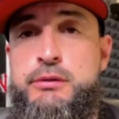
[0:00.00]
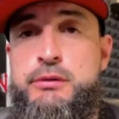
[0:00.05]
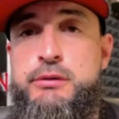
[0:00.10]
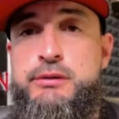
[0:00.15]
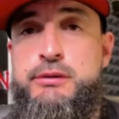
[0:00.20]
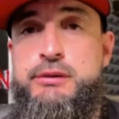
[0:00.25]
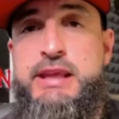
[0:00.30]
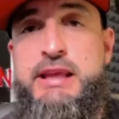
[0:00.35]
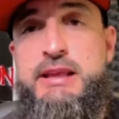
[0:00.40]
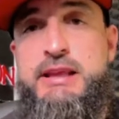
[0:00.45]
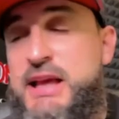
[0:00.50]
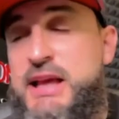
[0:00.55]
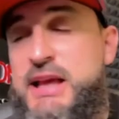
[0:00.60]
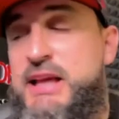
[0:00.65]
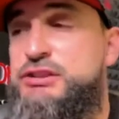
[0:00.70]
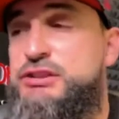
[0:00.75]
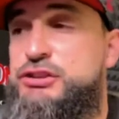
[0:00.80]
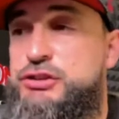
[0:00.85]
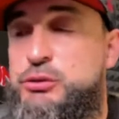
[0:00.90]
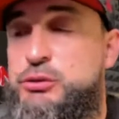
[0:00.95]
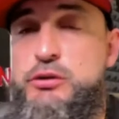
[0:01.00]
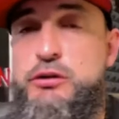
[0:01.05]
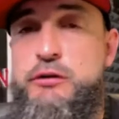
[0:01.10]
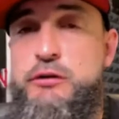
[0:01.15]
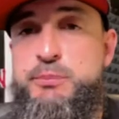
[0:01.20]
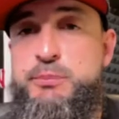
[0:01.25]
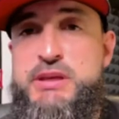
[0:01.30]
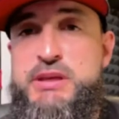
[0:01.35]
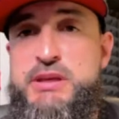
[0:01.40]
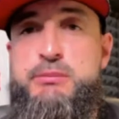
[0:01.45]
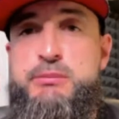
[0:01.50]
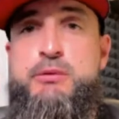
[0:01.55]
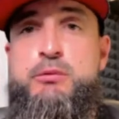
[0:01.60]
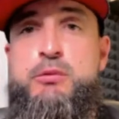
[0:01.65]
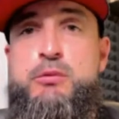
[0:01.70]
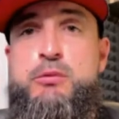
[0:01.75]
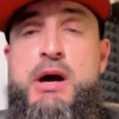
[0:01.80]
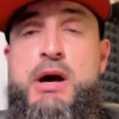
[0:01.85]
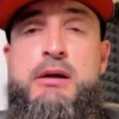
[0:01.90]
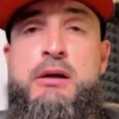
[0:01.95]
the alleged shooter of PNB
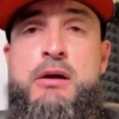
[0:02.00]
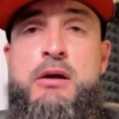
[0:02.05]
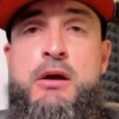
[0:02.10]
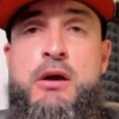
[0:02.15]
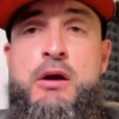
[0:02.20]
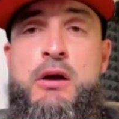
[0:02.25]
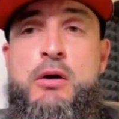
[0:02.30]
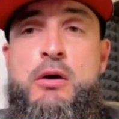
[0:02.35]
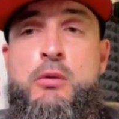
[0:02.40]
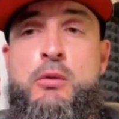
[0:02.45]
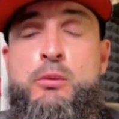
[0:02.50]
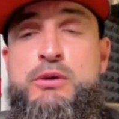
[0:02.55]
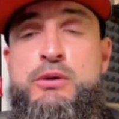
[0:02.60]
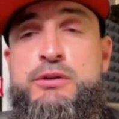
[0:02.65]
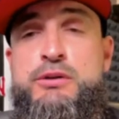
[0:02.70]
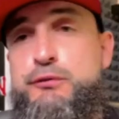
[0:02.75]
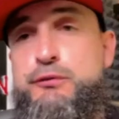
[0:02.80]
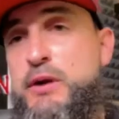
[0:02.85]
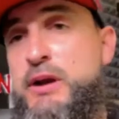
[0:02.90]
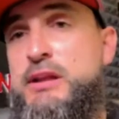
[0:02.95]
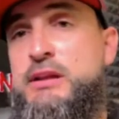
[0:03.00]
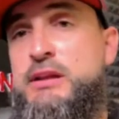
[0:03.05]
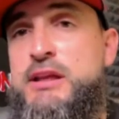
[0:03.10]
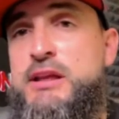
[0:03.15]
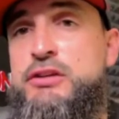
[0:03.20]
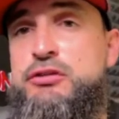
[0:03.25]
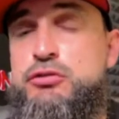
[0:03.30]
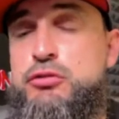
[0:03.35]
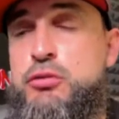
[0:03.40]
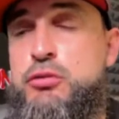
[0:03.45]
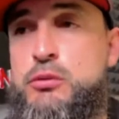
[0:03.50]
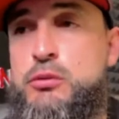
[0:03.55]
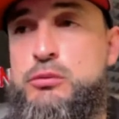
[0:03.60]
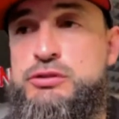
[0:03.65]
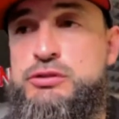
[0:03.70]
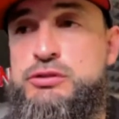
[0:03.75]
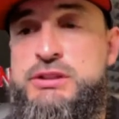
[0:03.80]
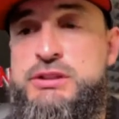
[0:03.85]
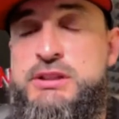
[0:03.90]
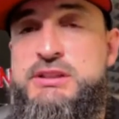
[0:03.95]
Rock, was Freddie Lee
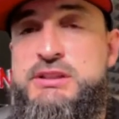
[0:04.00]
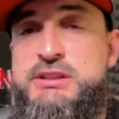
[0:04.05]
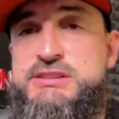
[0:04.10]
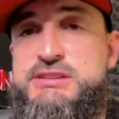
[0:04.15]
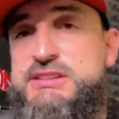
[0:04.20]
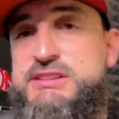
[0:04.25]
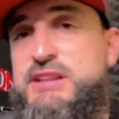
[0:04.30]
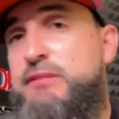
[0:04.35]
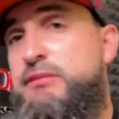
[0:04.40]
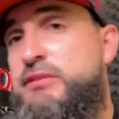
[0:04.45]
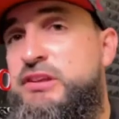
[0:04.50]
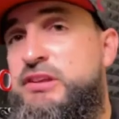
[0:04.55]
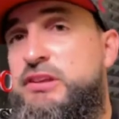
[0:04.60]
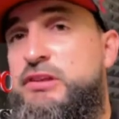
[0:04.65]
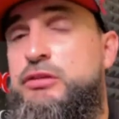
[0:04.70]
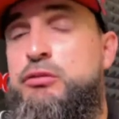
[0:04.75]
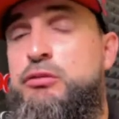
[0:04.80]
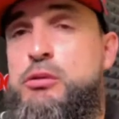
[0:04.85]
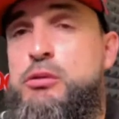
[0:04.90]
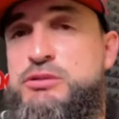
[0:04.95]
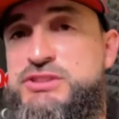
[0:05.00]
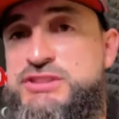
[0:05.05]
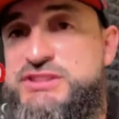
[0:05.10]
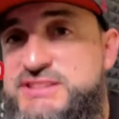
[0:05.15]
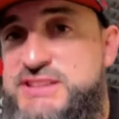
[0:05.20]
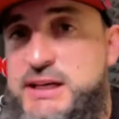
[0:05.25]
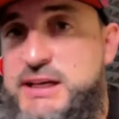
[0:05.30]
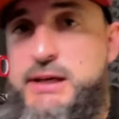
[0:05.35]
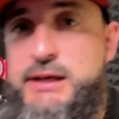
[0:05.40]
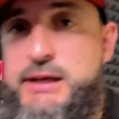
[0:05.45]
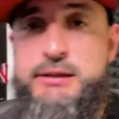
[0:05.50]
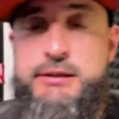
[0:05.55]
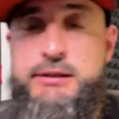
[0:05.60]
Trone's 17-year-old son.